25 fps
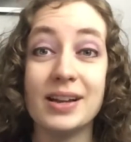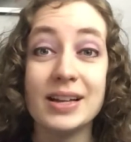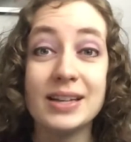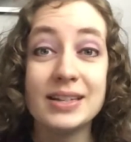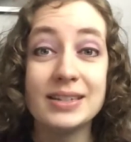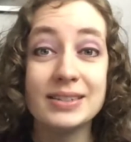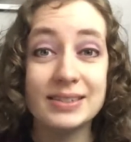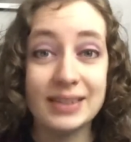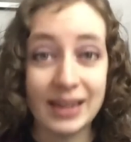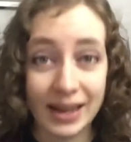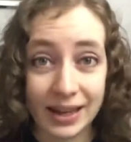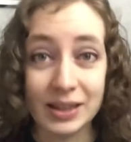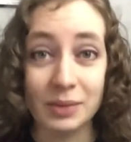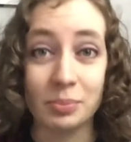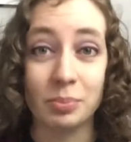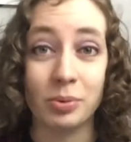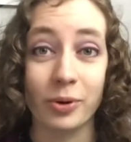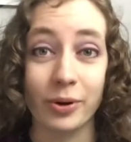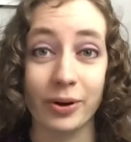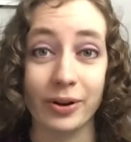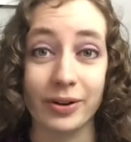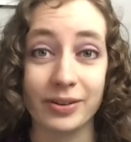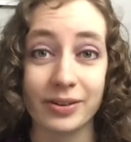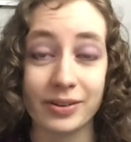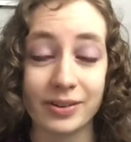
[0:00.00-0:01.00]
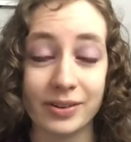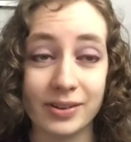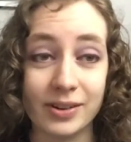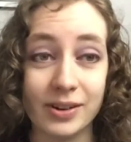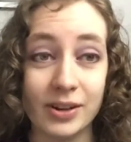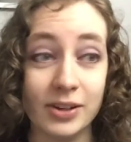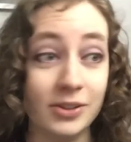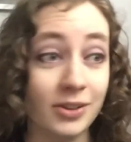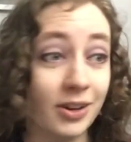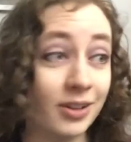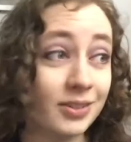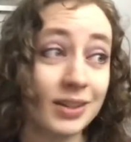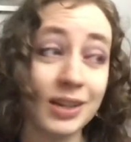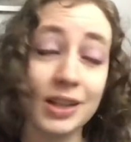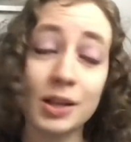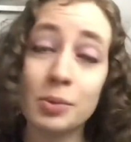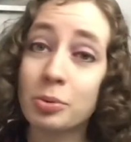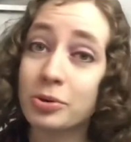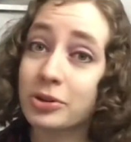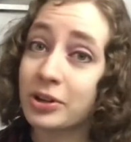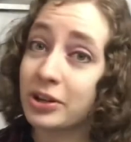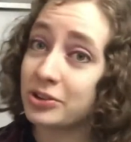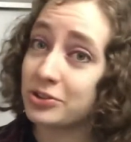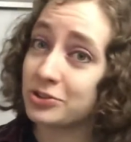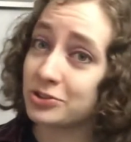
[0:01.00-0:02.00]
teleport. Not
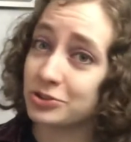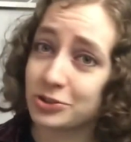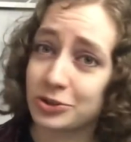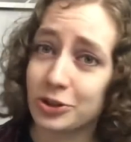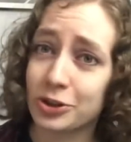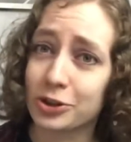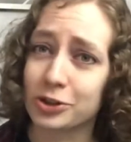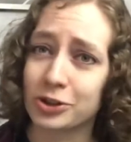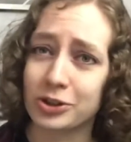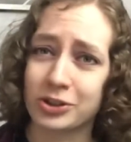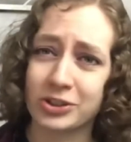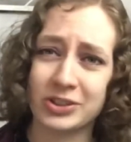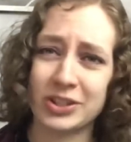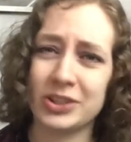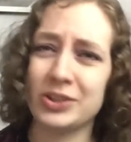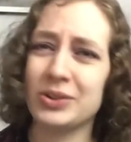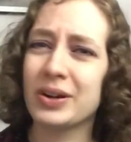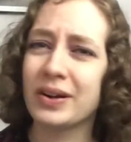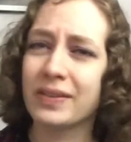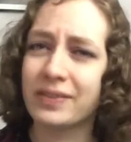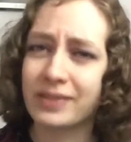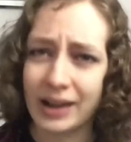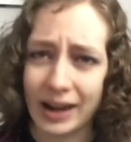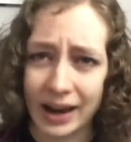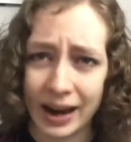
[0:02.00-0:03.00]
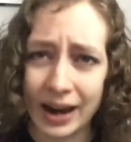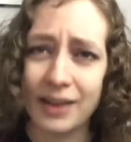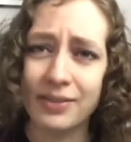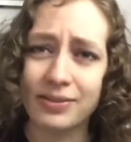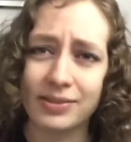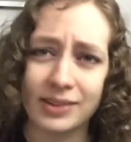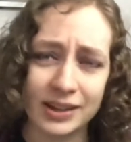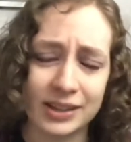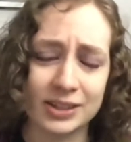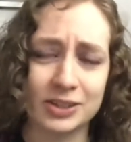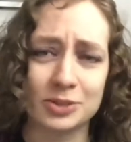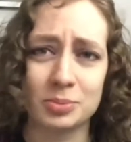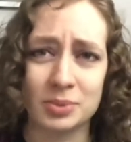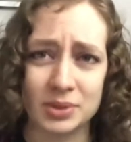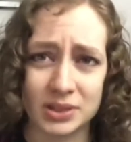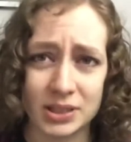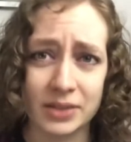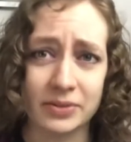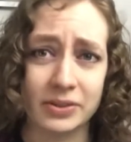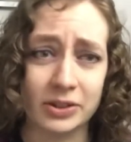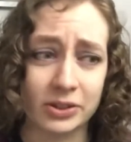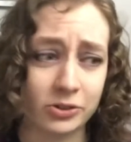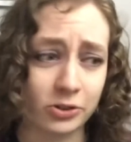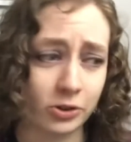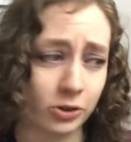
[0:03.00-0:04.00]
teleportation circle, because then you have to have like
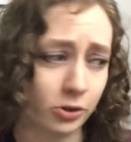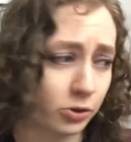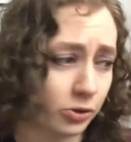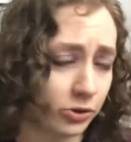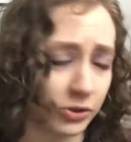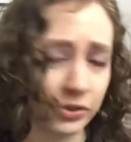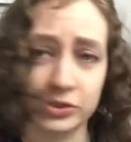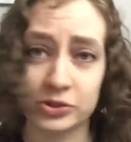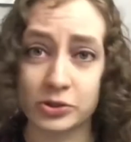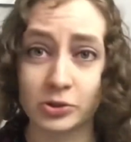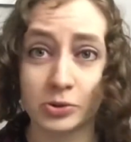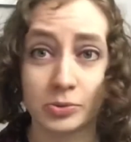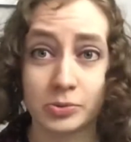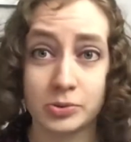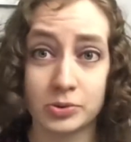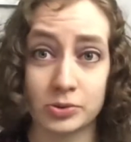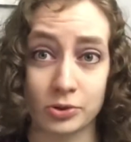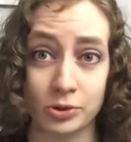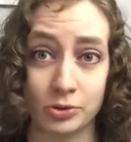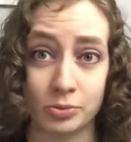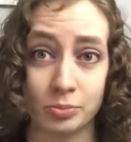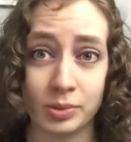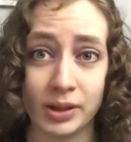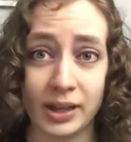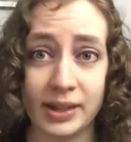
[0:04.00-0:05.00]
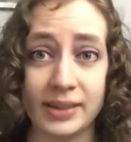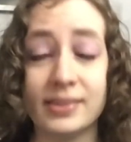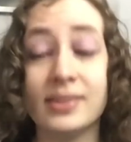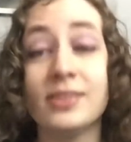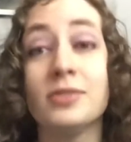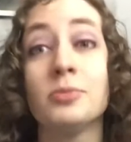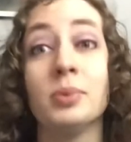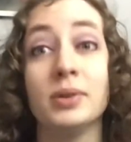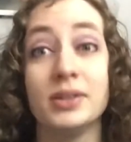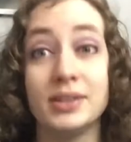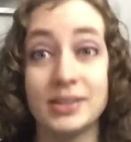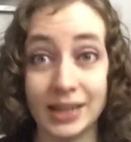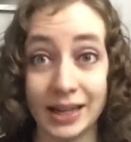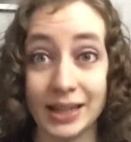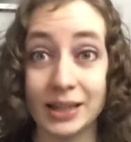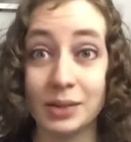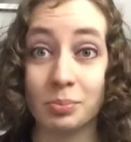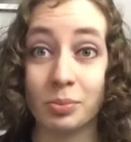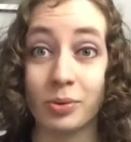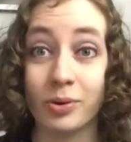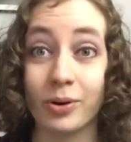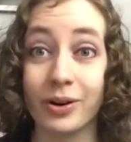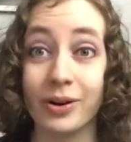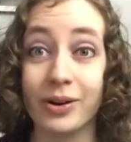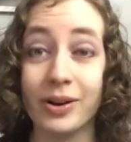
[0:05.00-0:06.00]
specific circles in certain places, but
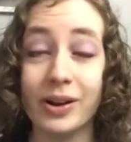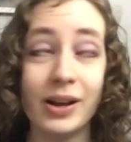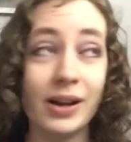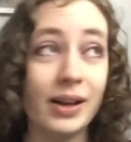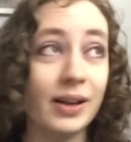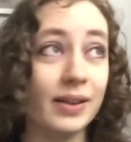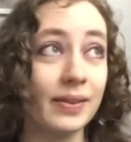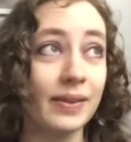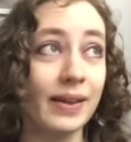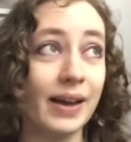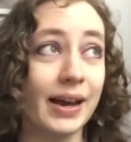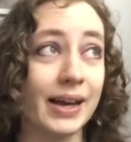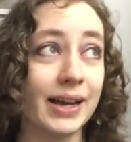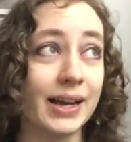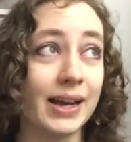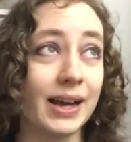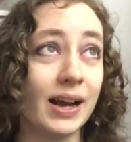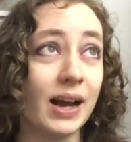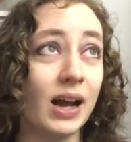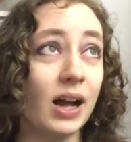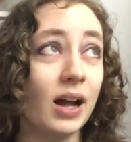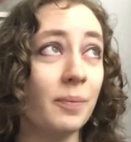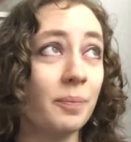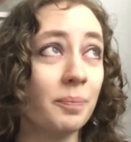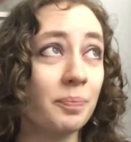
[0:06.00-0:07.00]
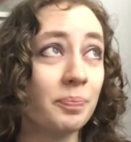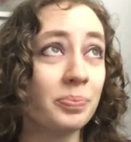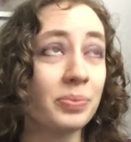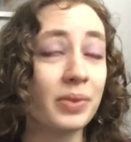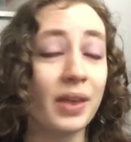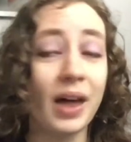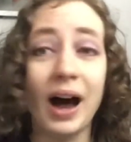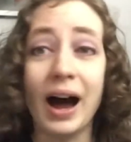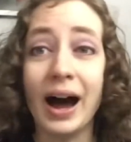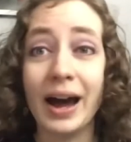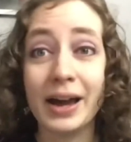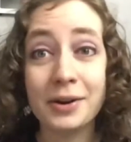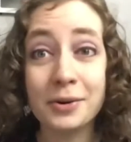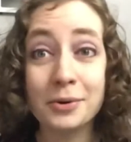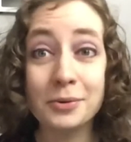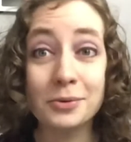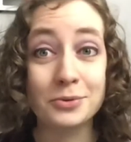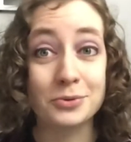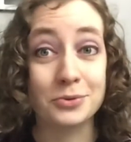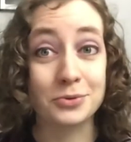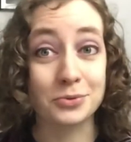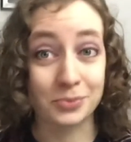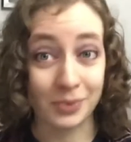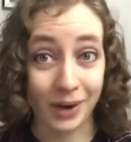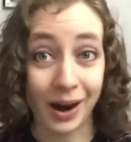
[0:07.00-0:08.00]
teleport. Like, I don't
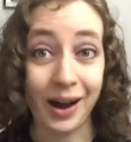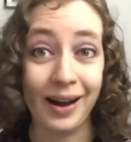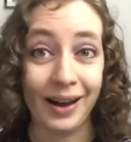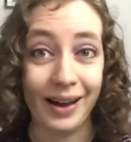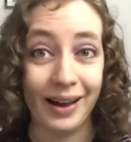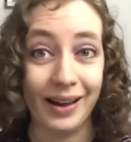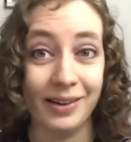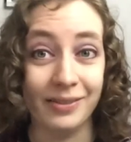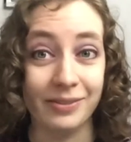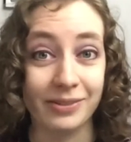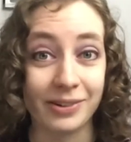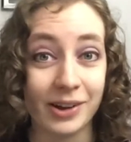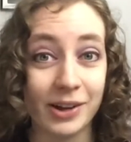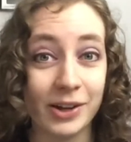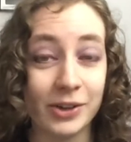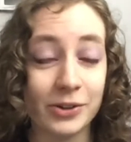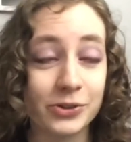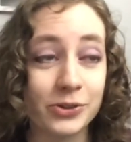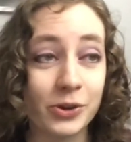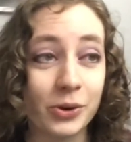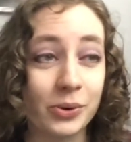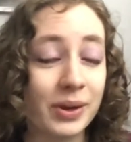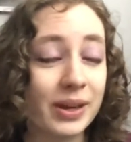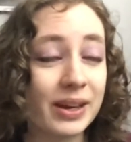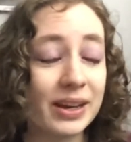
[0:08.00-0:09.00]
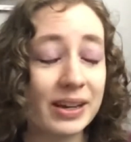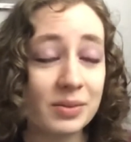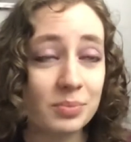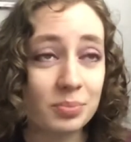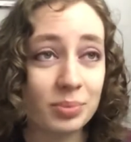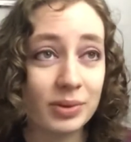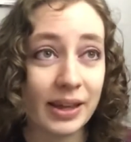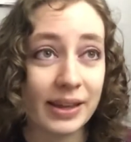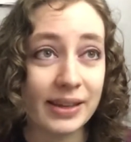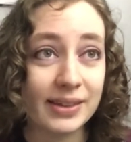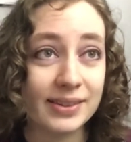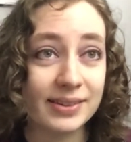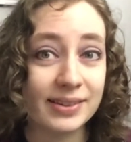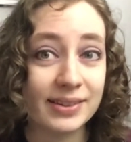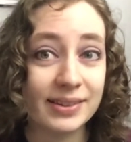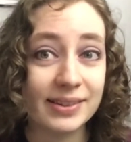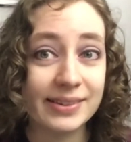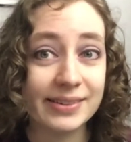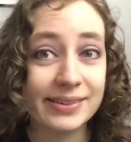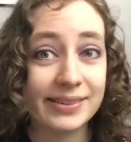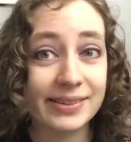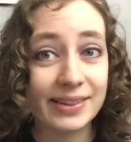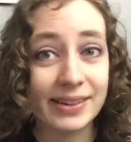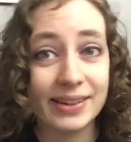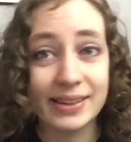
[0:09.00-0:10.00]
drive, so getting
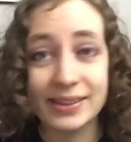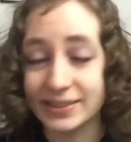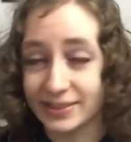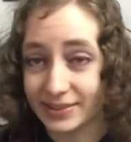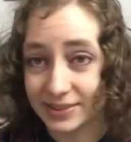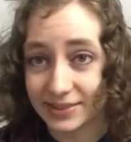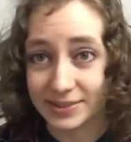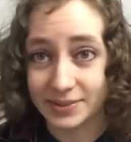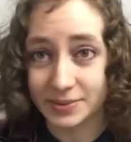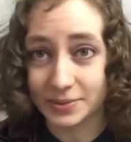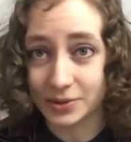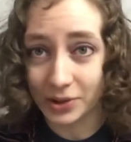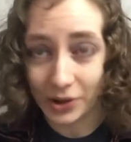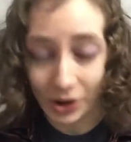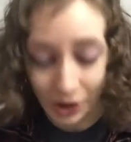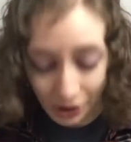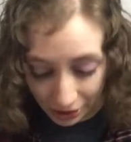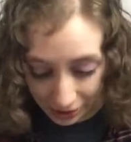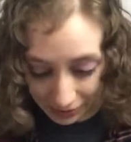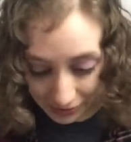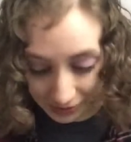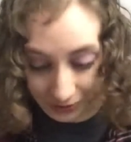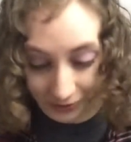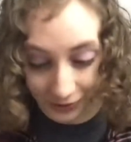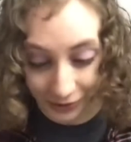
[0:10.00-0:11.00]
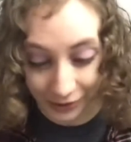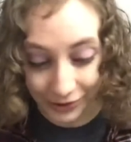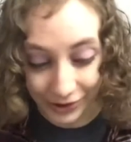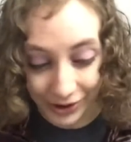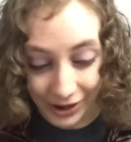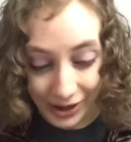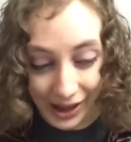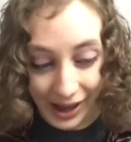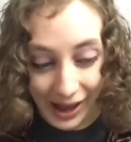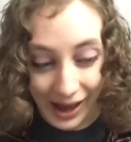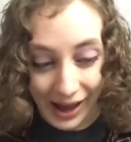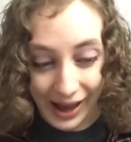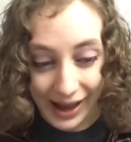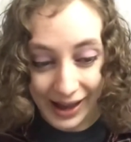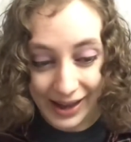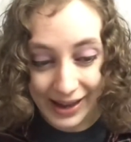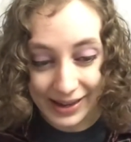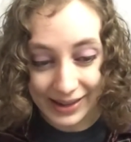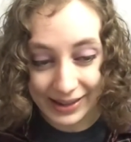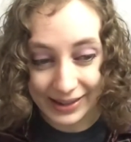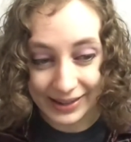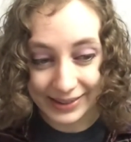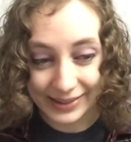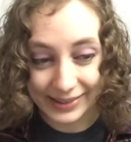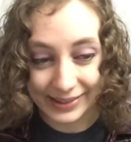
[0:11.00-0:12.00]
places is awful.
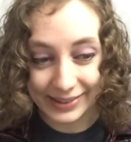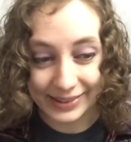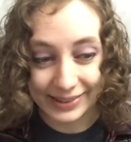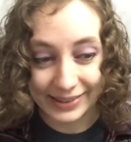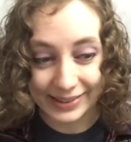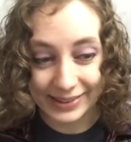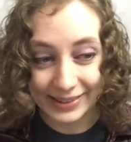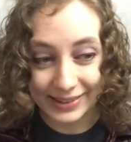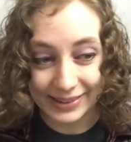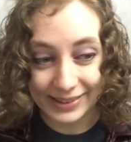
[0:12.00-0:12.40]
And